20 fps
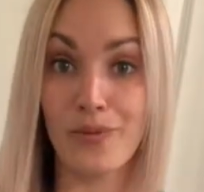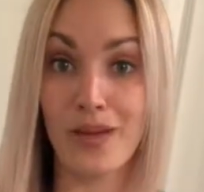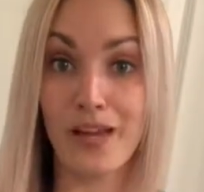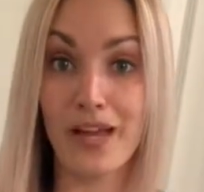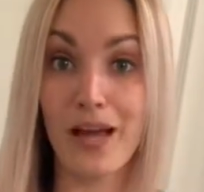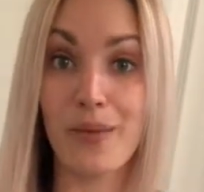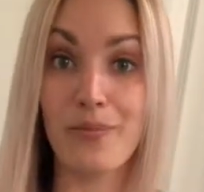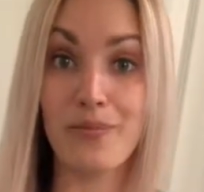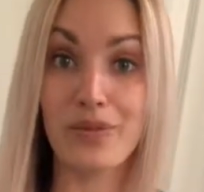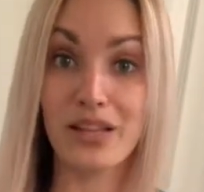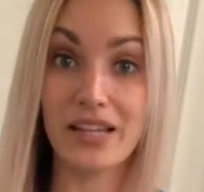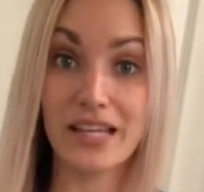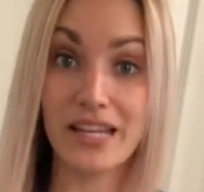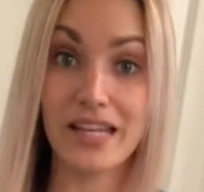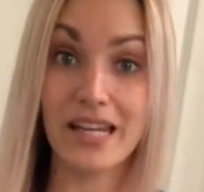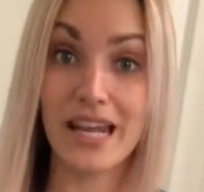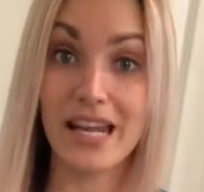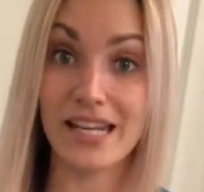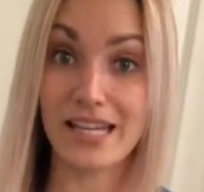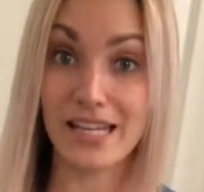
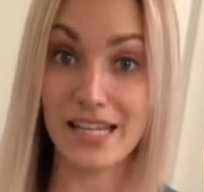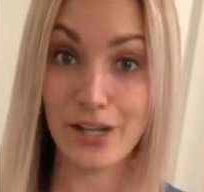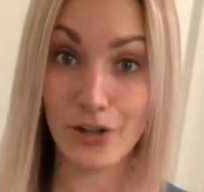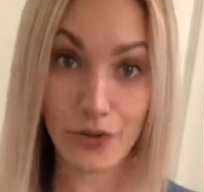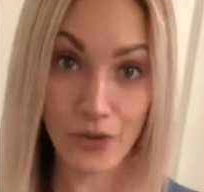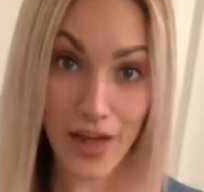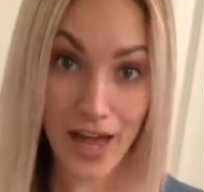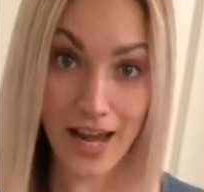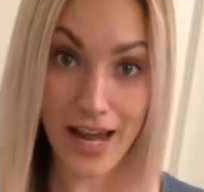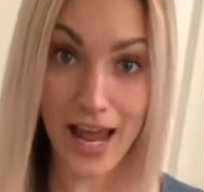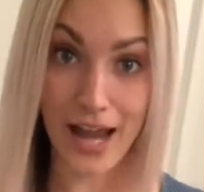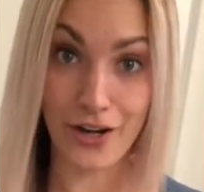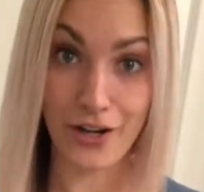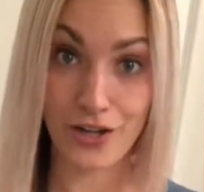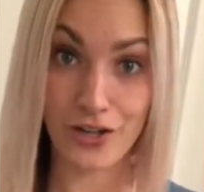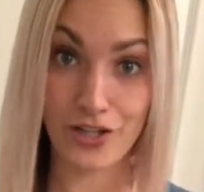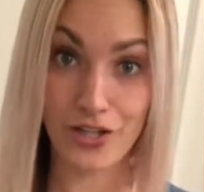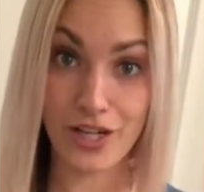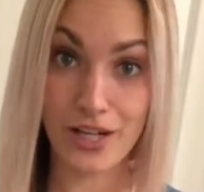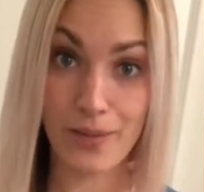complete and heal that
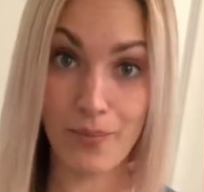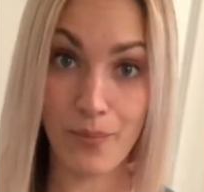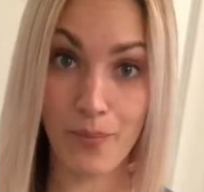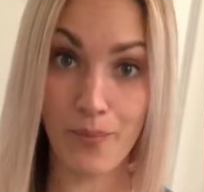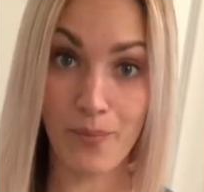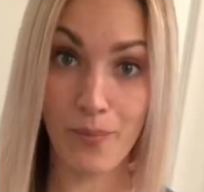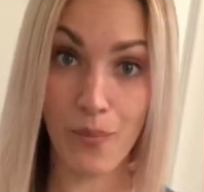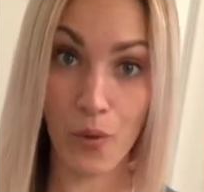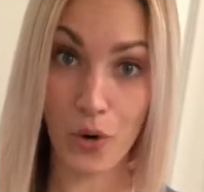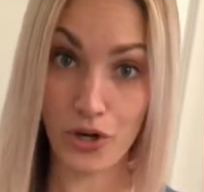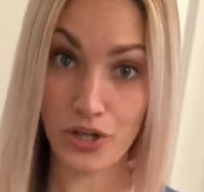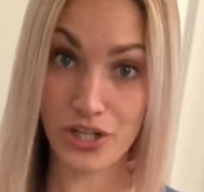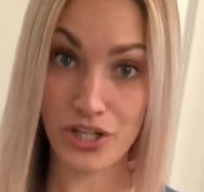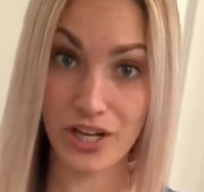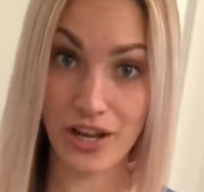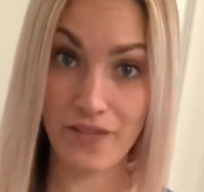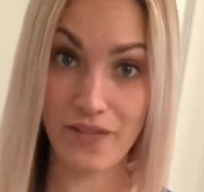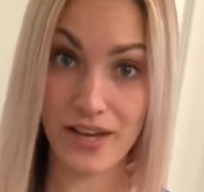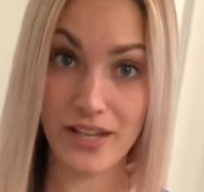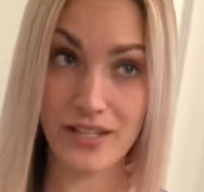energy portion
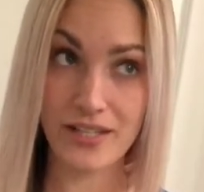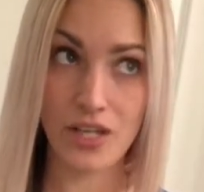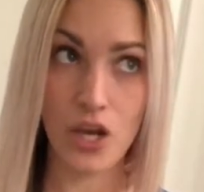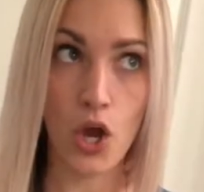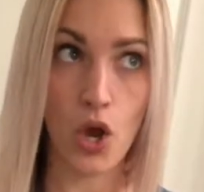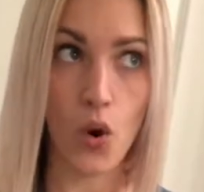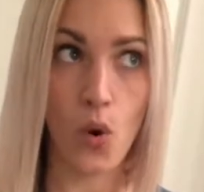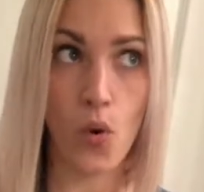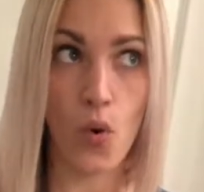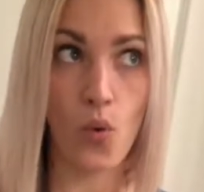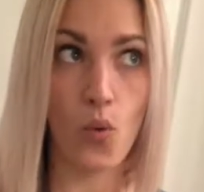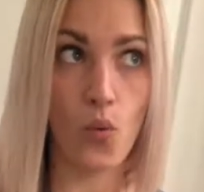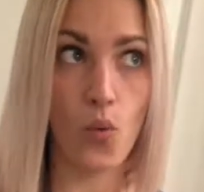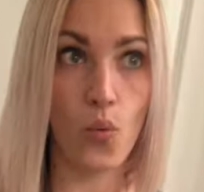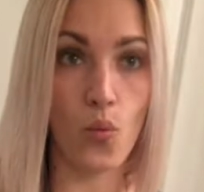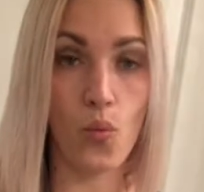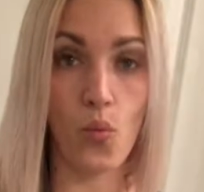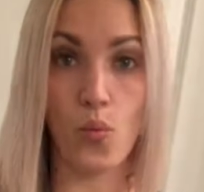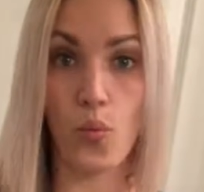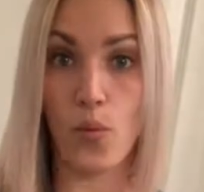of us,
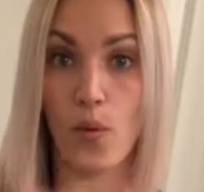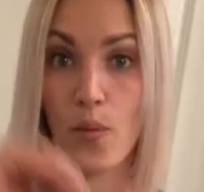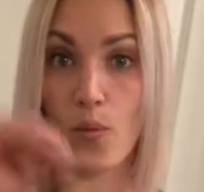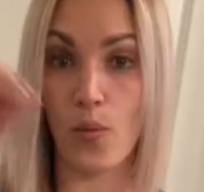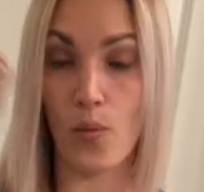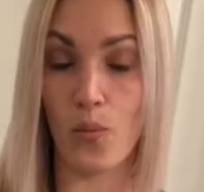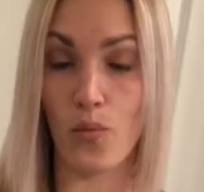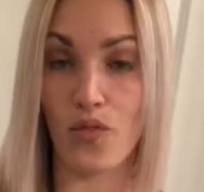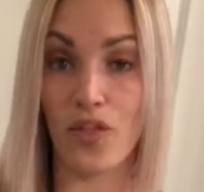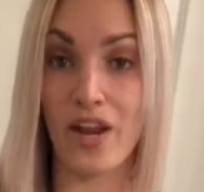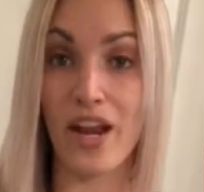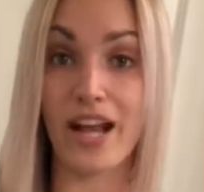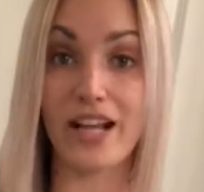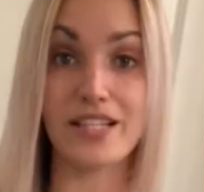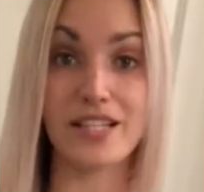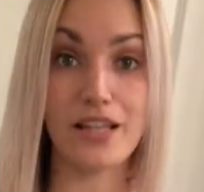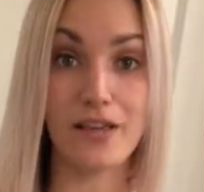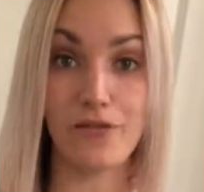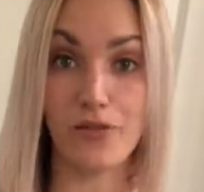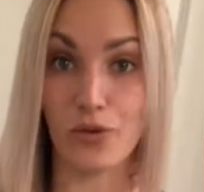the
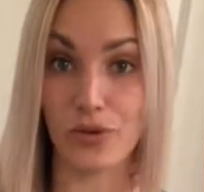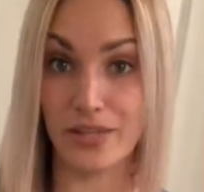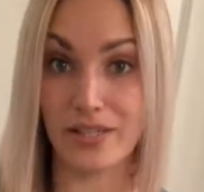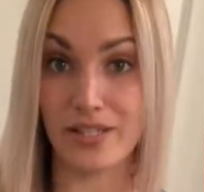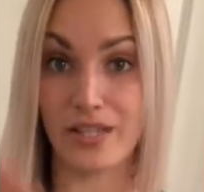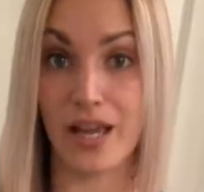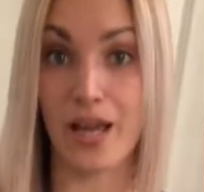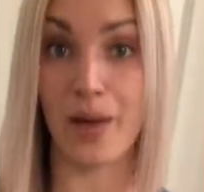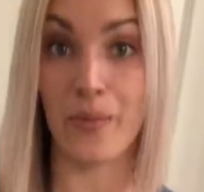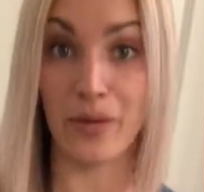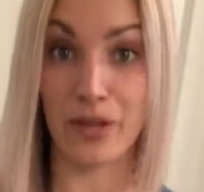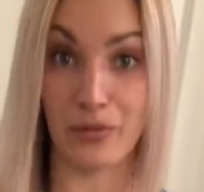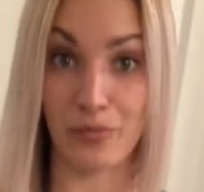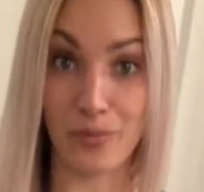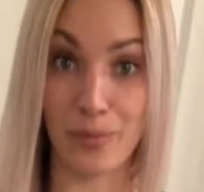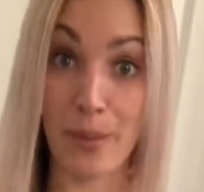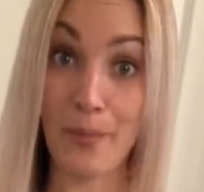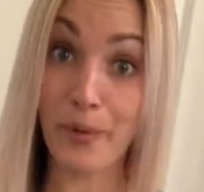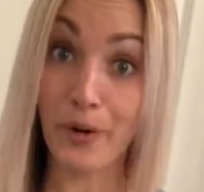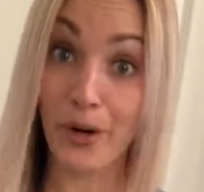next level is coming.
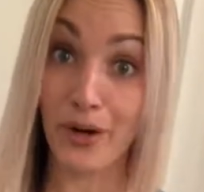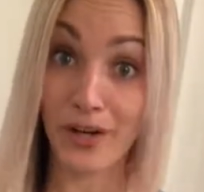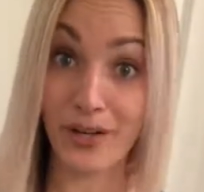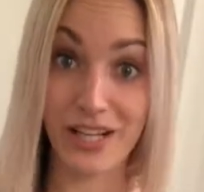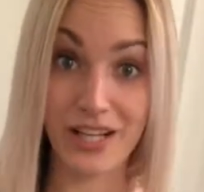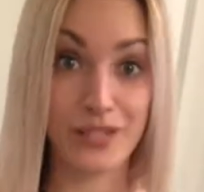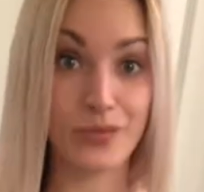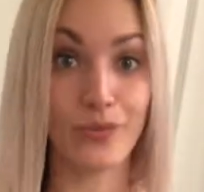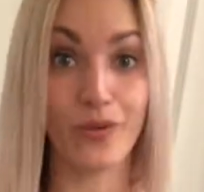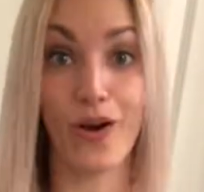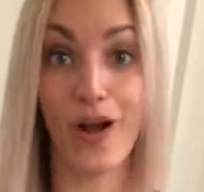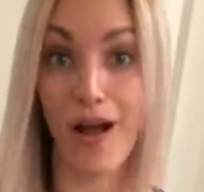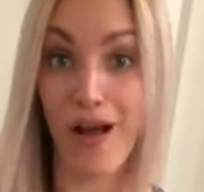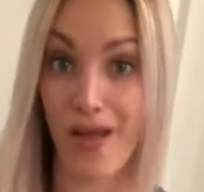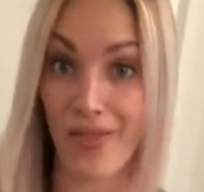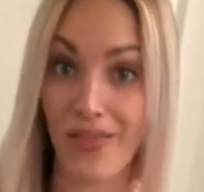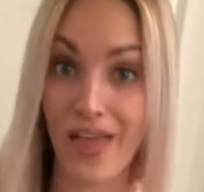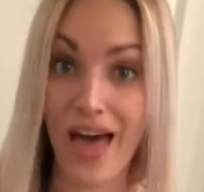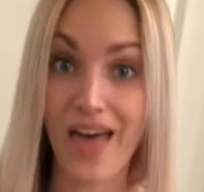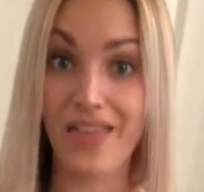Remember, because we're
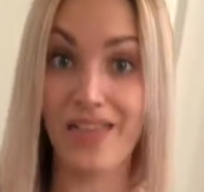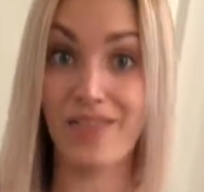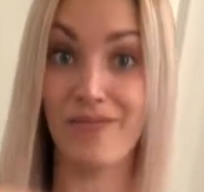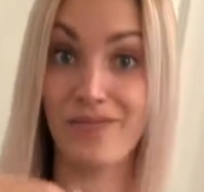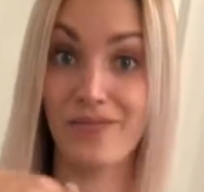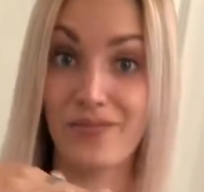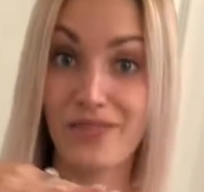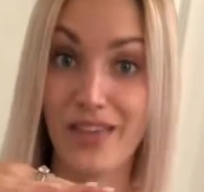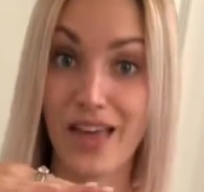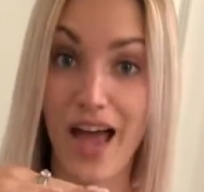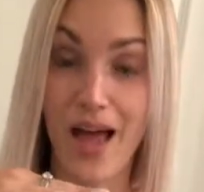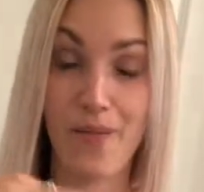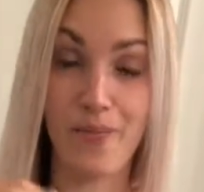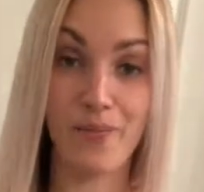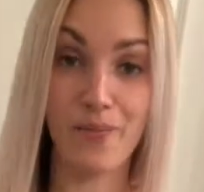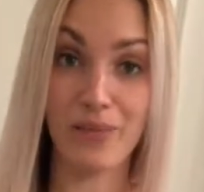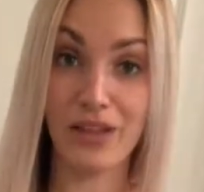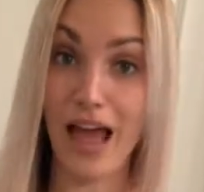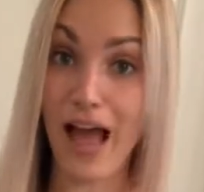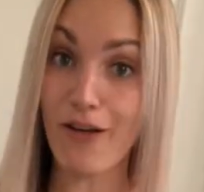on that
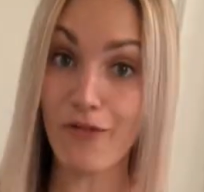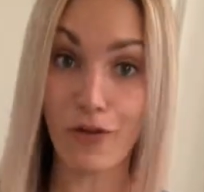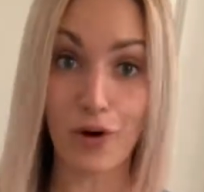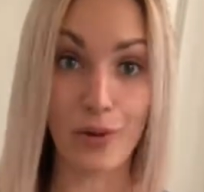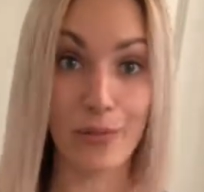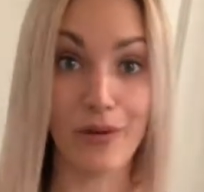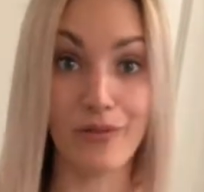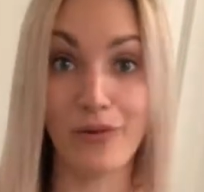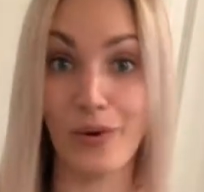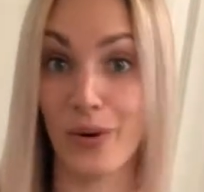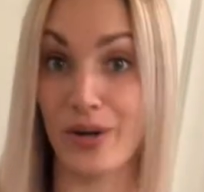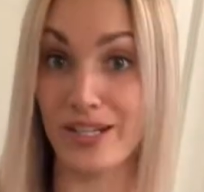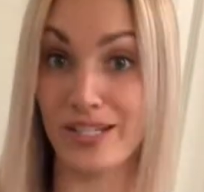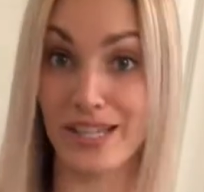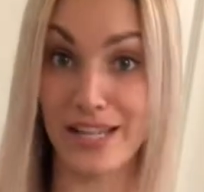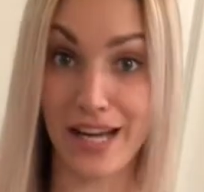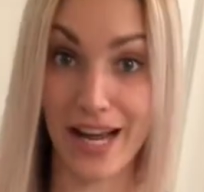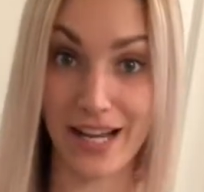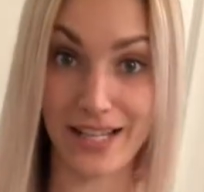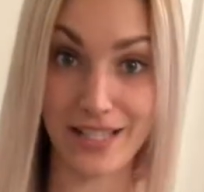platform of going to
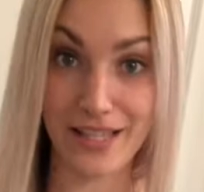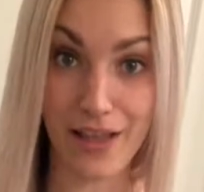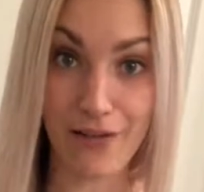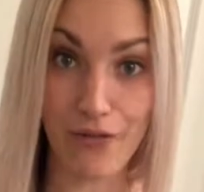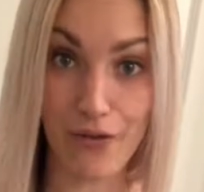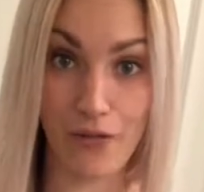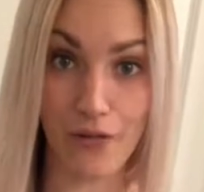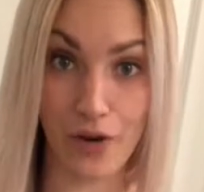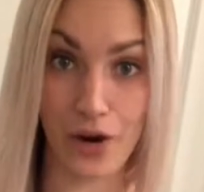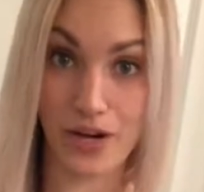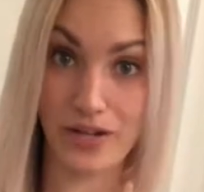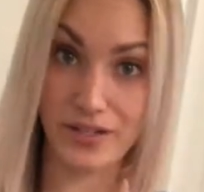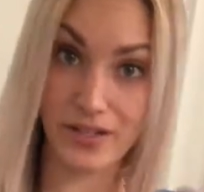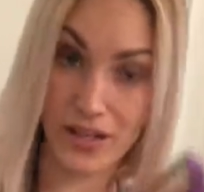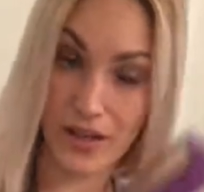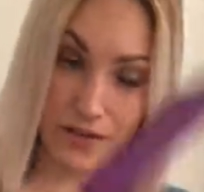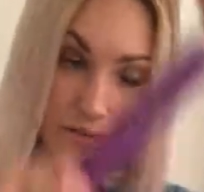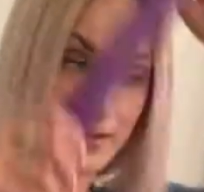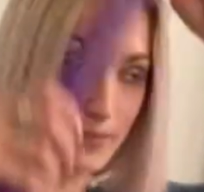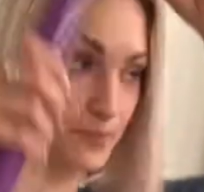the next level for
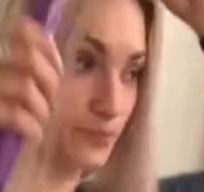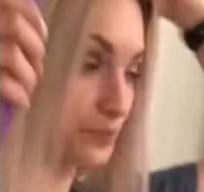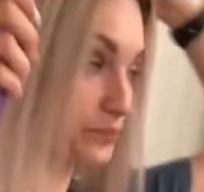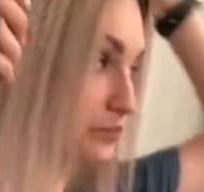ourselves.